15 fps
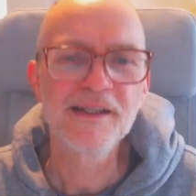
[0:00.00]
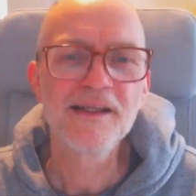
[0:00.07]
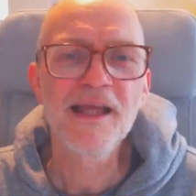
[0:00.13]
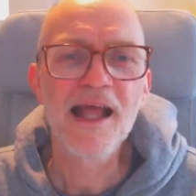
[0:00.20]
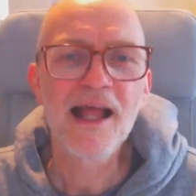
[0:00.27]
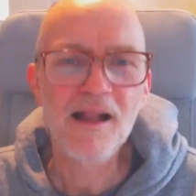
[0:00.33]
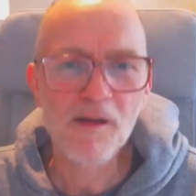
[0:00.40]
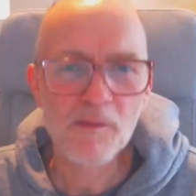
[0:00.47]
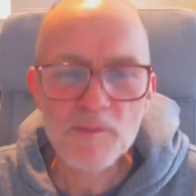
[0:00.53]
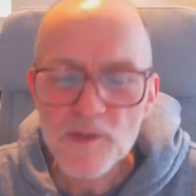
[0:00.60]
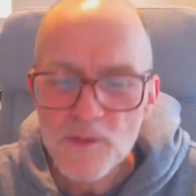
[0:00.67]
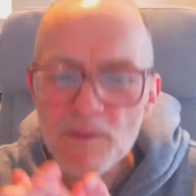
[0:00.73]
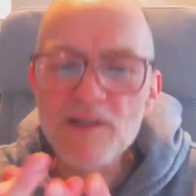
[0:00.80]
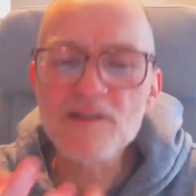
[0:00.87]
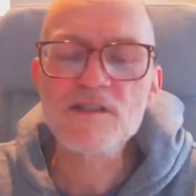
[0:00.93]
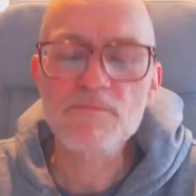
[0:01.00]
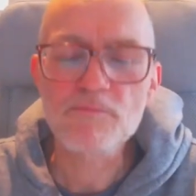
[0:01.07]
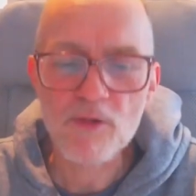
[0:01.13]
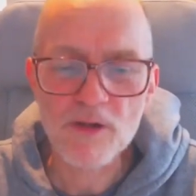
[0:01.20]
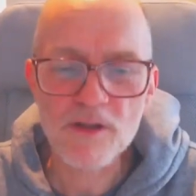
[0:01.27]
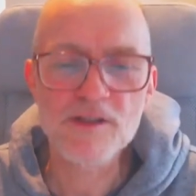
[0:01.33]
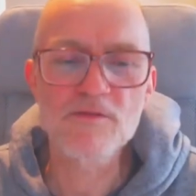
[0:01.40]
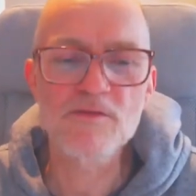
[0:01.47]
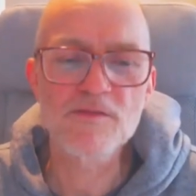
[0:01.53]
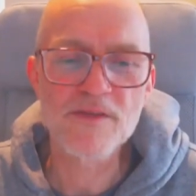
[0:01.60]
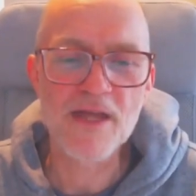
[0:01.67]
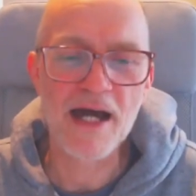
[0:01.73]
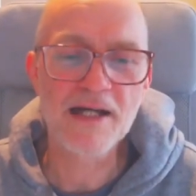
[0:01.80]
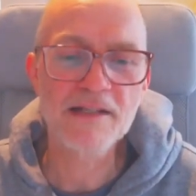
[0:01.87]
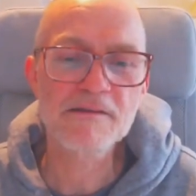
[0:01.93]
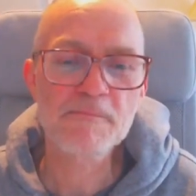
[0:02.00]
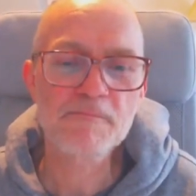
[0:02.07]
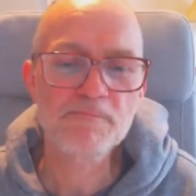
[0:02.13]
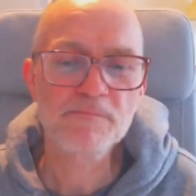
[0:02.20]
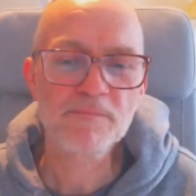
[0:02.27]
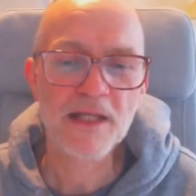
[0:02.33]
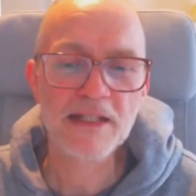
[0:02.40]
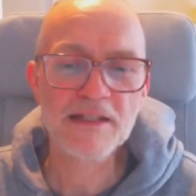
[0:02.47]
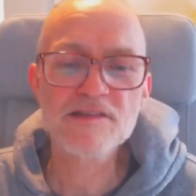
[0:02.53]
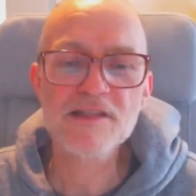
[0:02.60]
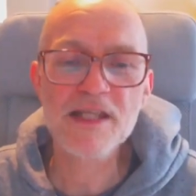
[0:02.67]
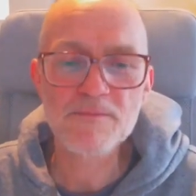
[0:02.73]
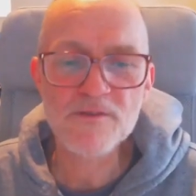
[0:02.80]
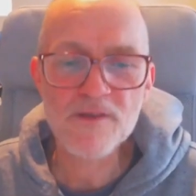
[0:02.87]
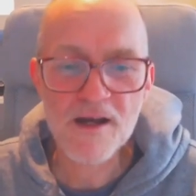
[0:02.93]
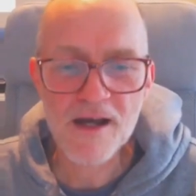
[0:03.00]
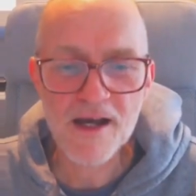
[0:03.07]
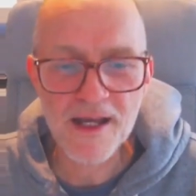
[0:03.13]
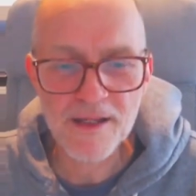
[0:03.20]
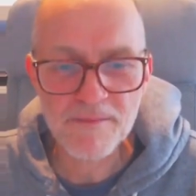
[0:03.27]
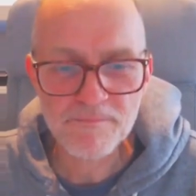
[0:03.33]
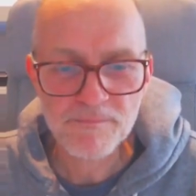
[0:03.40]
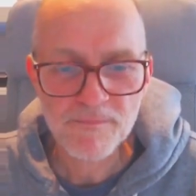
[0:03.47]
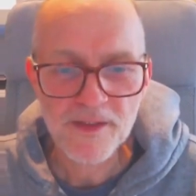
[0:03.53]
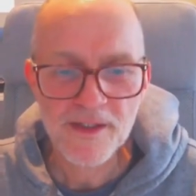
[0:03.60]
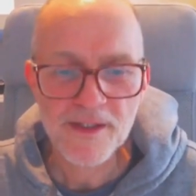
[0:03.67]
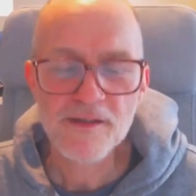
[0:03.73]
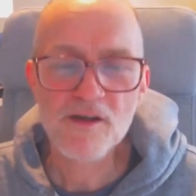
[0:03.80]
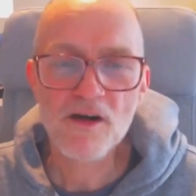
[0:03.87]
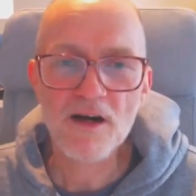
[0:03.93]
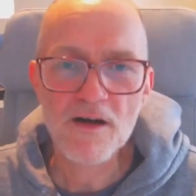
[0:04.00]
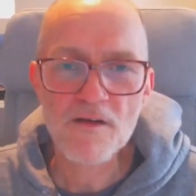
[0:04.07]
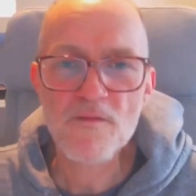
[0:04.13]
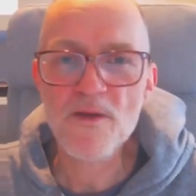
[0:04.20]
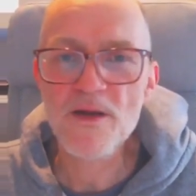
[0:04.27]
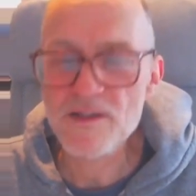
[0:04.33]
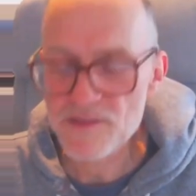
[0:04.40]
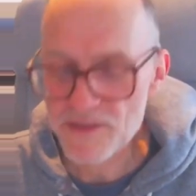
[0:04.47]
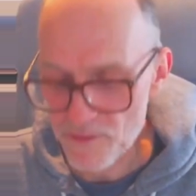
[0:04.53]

help you and support you with that. At the same time, there are other ways, I